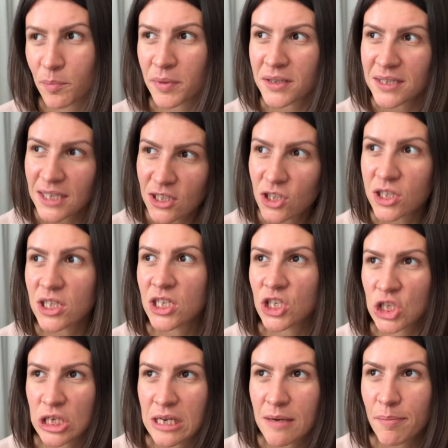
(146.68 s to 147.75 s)
potentially
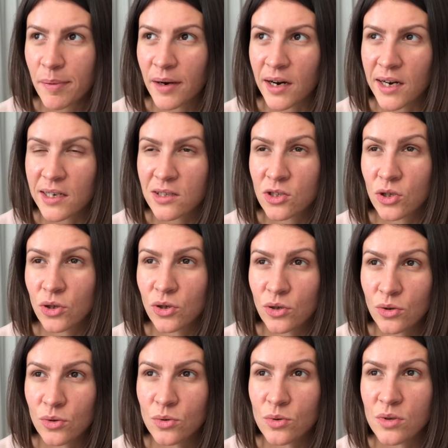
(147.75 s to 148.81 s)
cheaper to
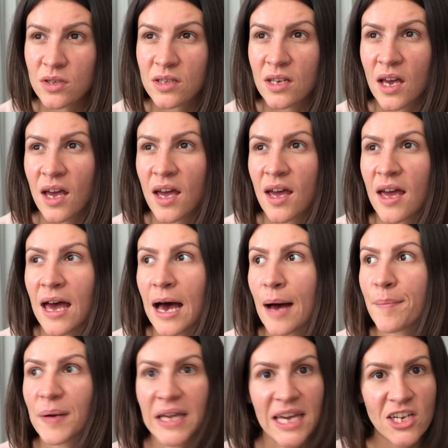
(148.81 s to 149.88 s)
use
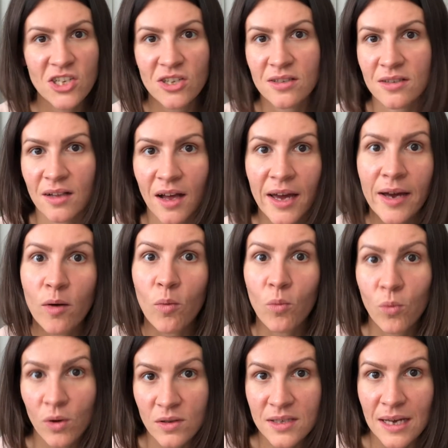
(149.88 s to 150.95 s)
applications like
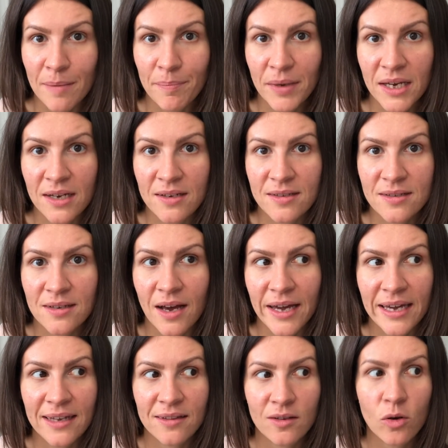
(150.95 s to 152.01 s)
WhatsApp because I
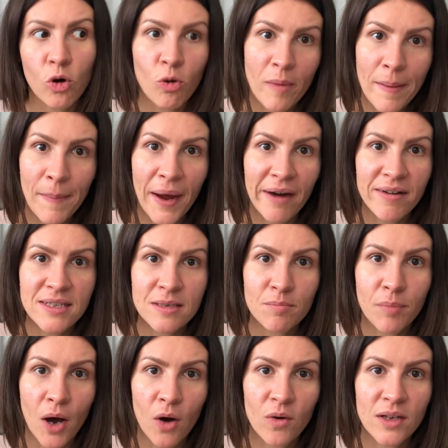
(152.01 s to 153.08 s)
can call my parents in
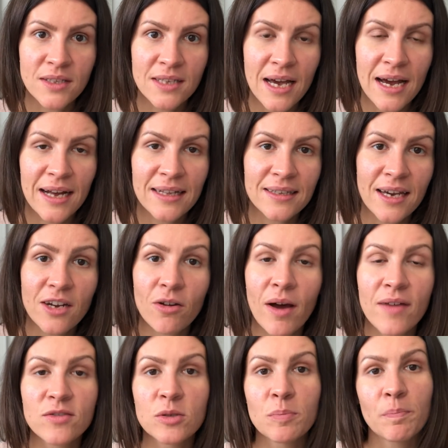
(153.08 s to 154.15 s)
Poland and I don't
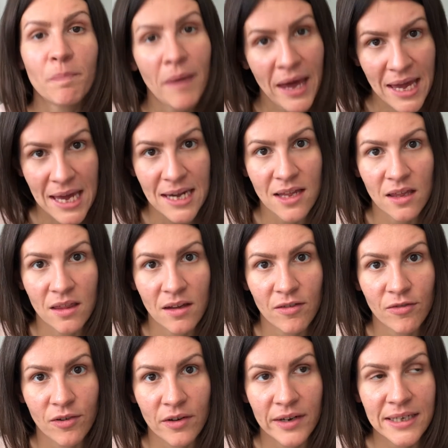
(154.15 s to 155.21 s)
have to pay anything
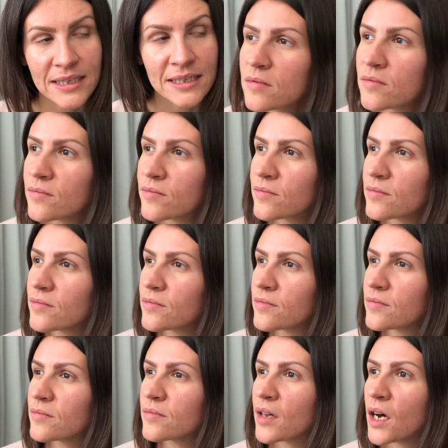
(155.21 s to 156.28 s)
for it. Mm,
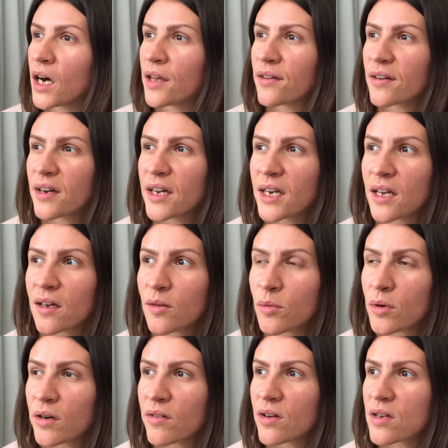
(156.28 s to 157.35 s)
are there any other
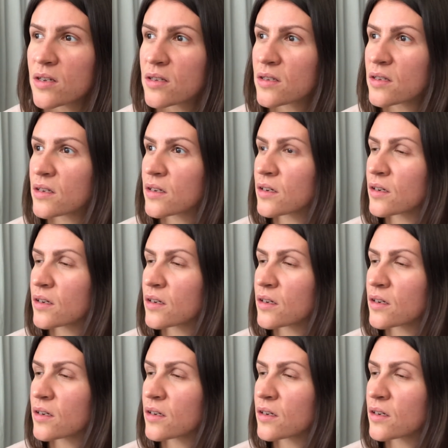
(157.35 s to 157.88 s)
worries?